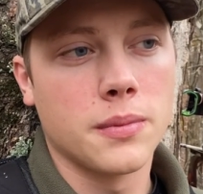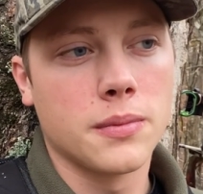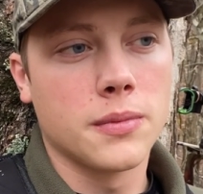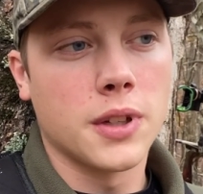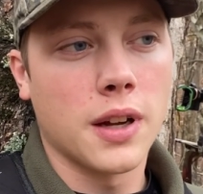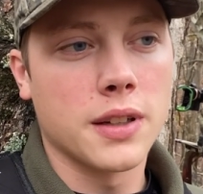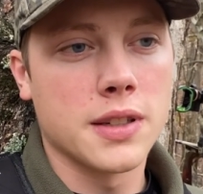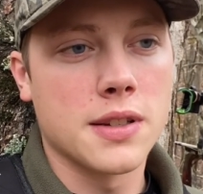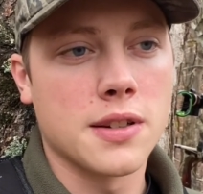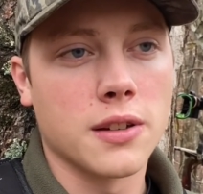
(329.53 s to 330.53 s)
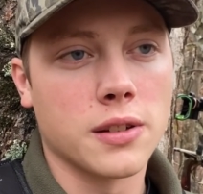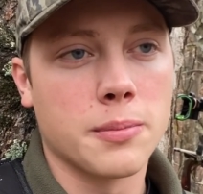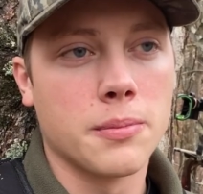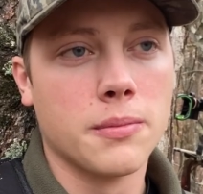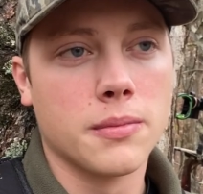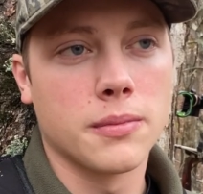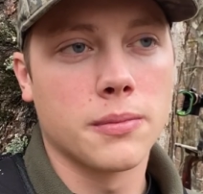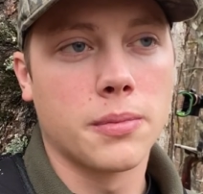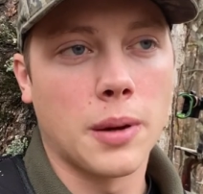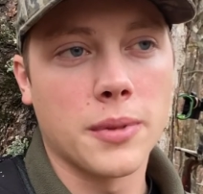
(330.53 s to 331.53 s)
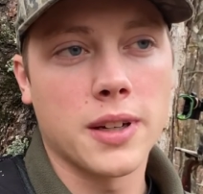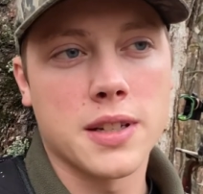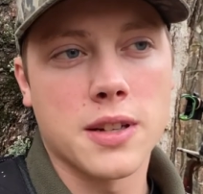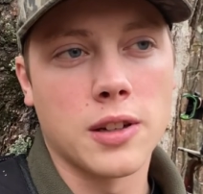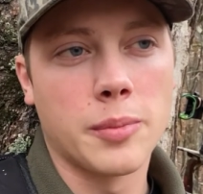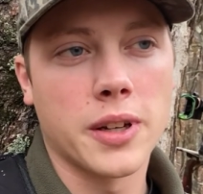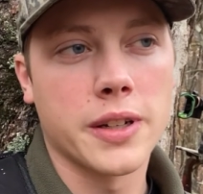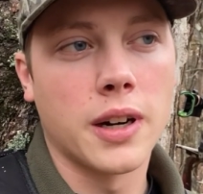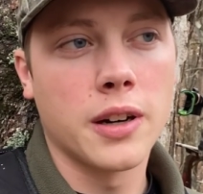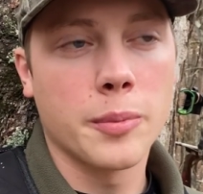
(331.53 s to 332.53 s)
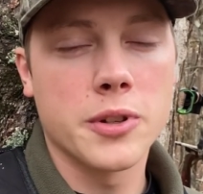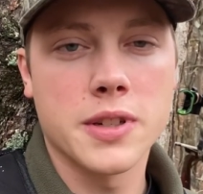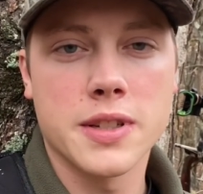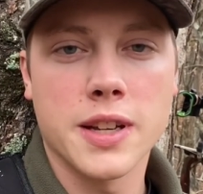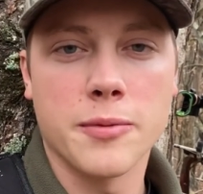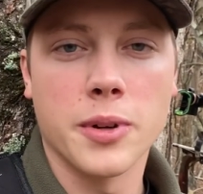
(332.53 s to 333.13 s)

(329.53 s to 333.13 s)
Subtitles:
I'm not necessarily playing it 100% safe,